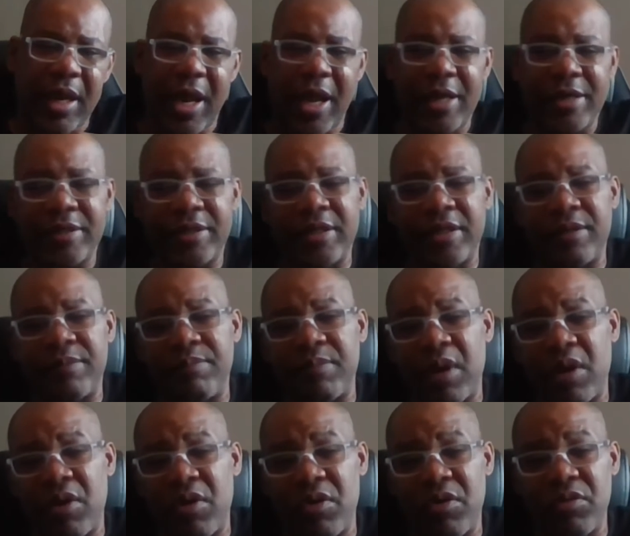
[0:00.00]
I did
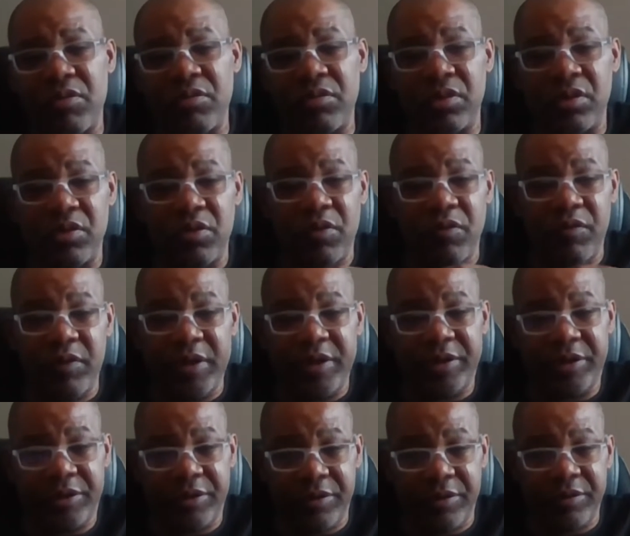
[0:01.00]
my own little
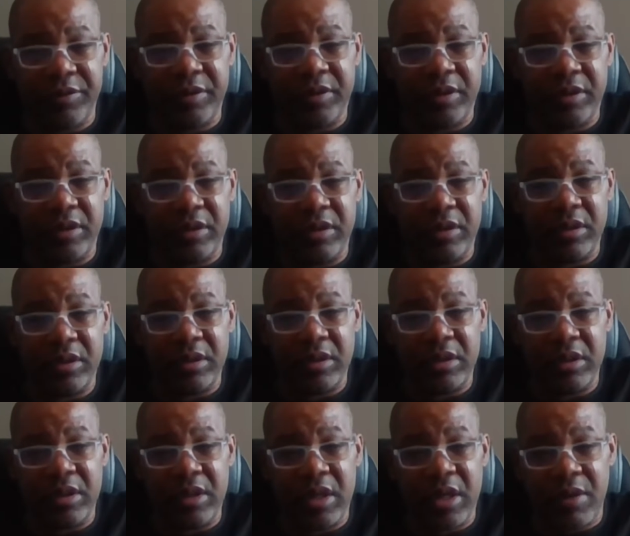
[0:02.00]
research
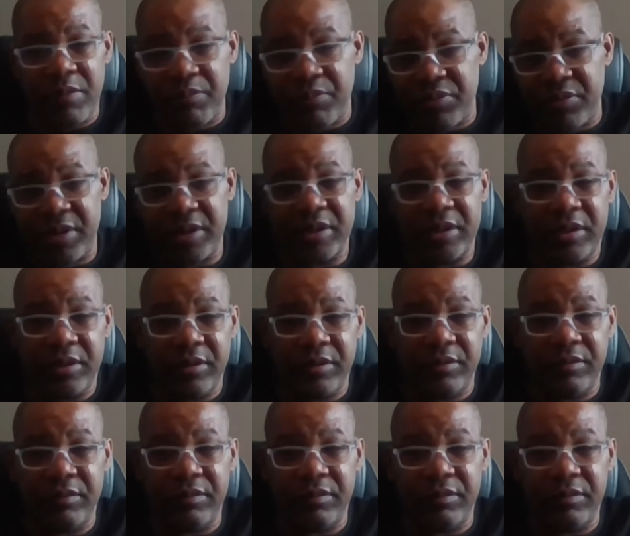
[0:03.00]
in prison.